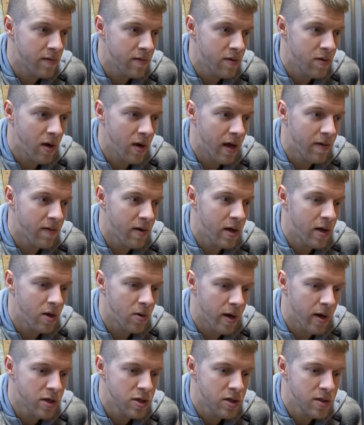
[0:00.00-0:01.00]
If you have any
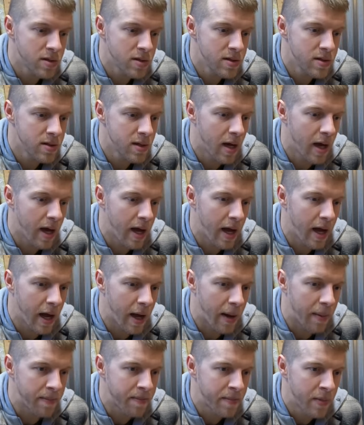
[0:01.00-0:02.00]
questions,
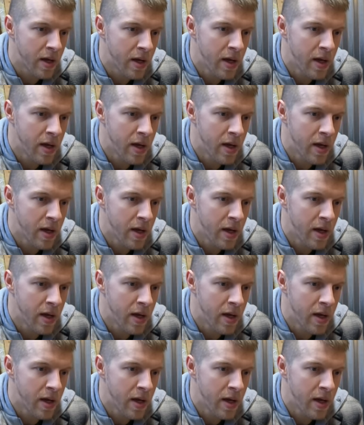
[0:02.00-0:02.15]
um,